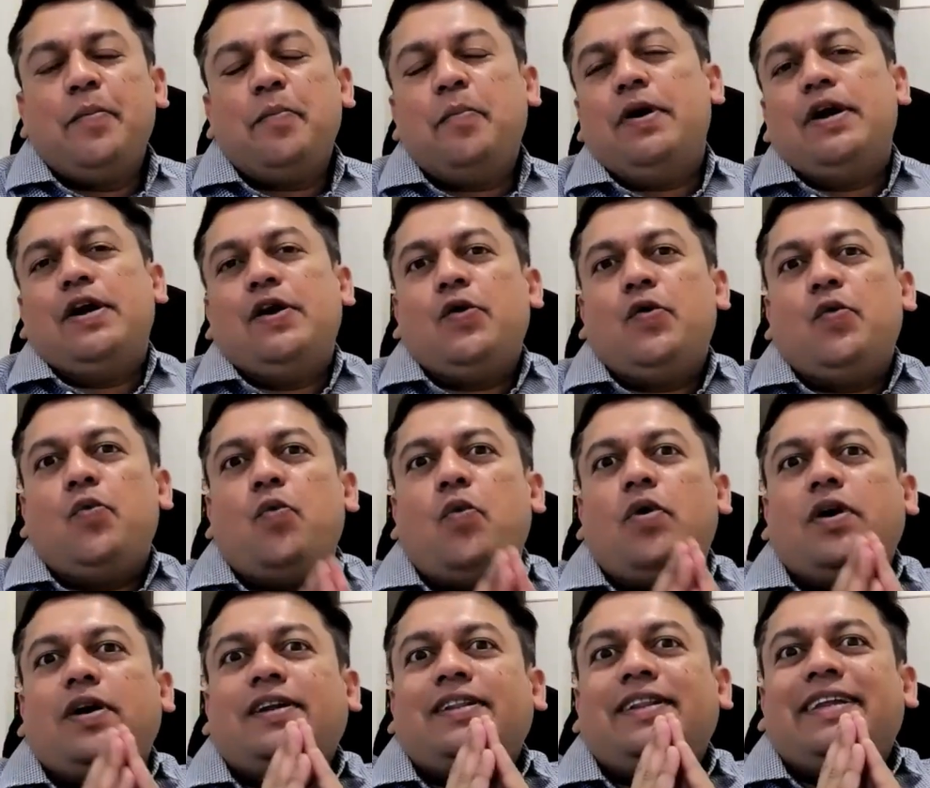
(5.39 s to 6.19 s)
But
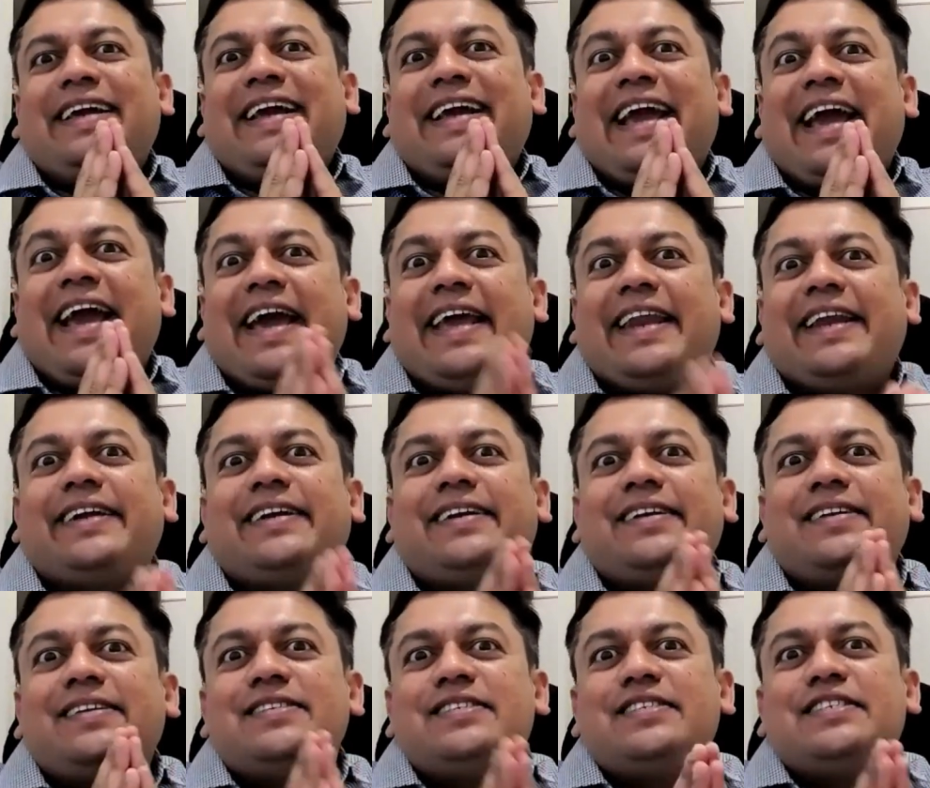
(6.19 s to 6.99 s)
what are the
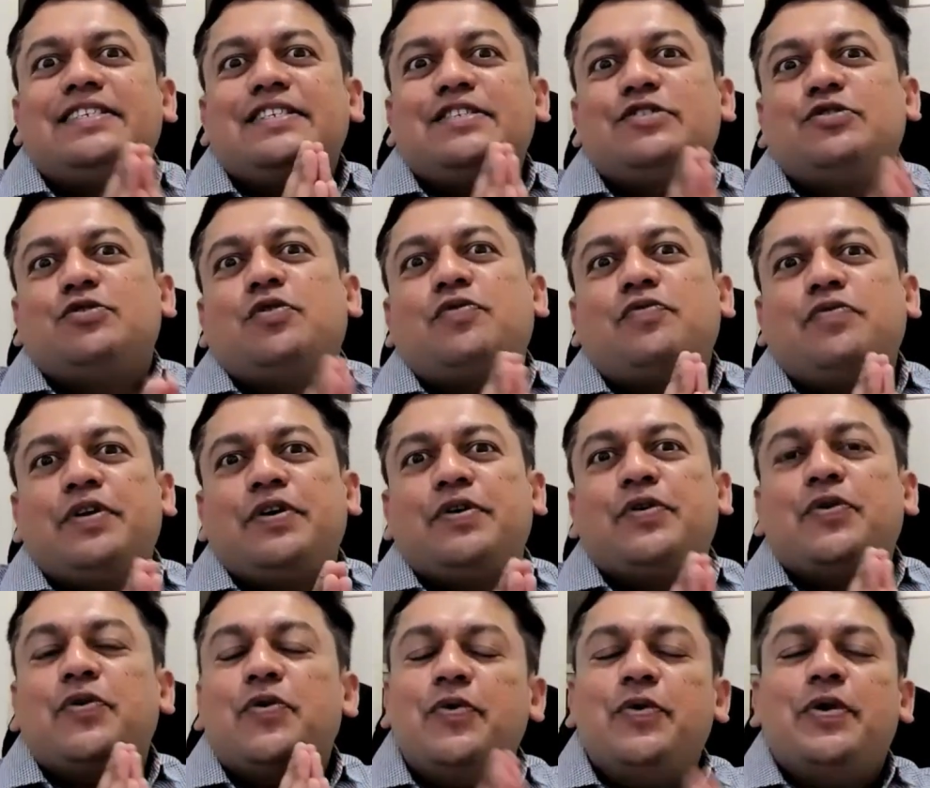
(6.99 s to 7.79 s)
characteristics of
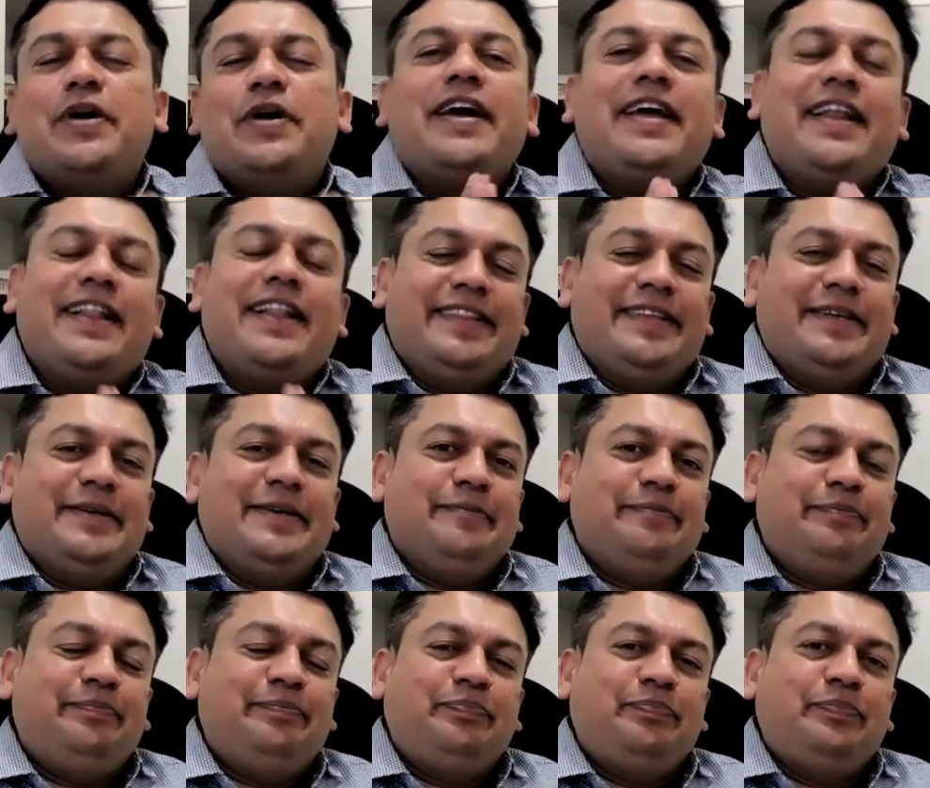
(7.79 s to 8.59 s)
a good health
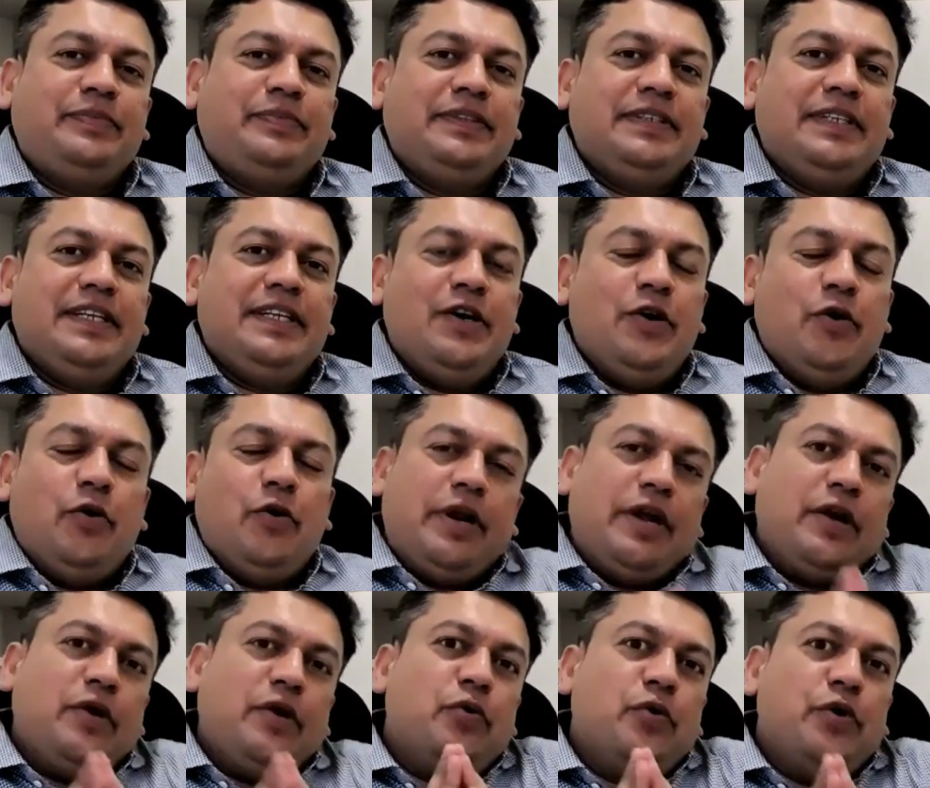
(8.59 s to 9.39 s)

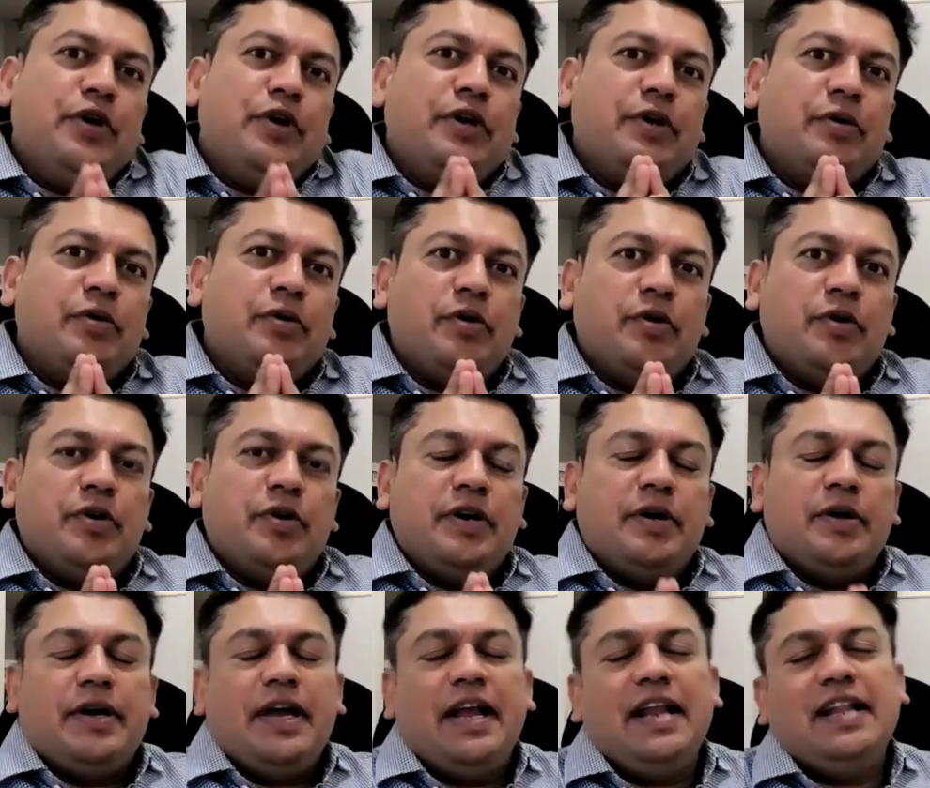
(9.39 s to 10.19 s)
or a good
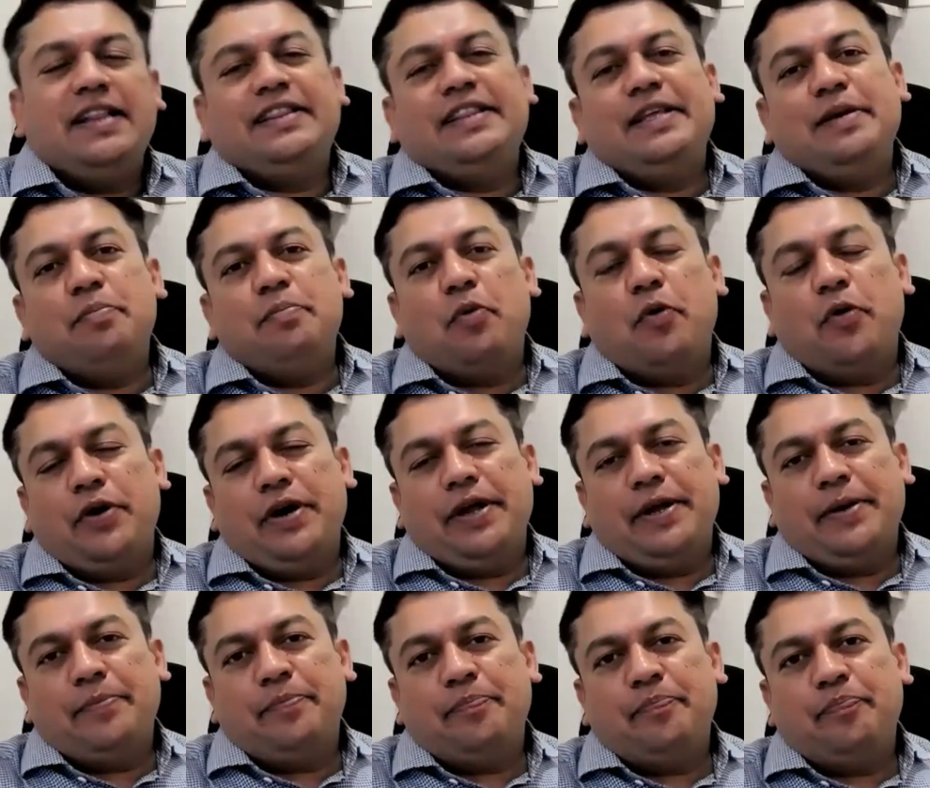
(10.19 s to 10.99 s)
healthy
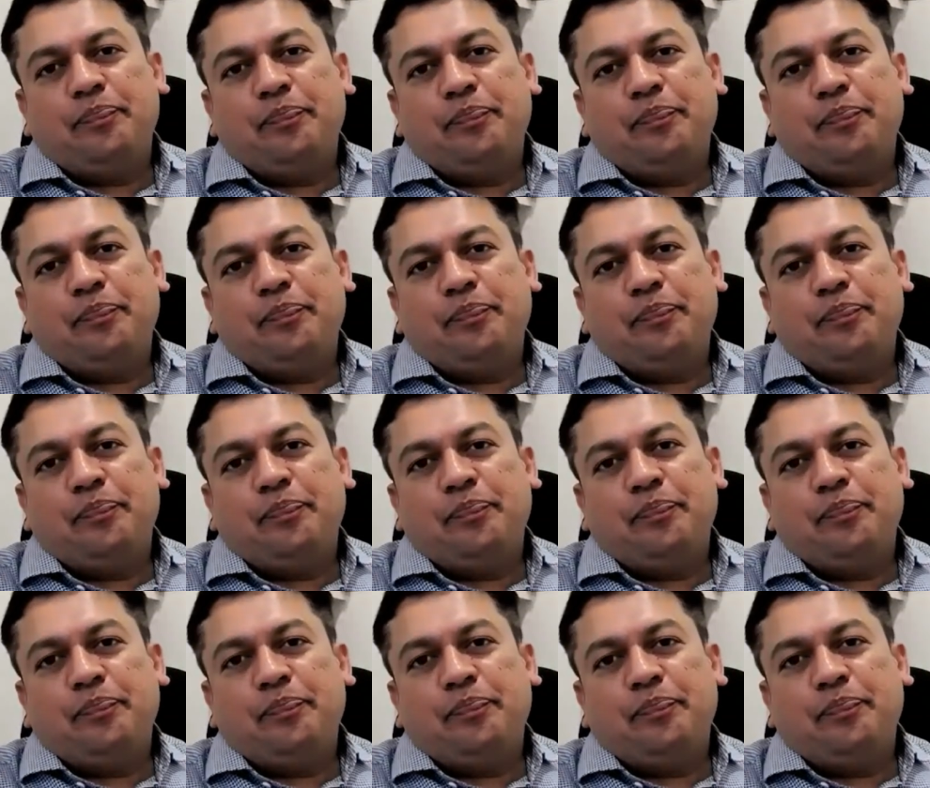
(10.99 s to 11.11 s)
body?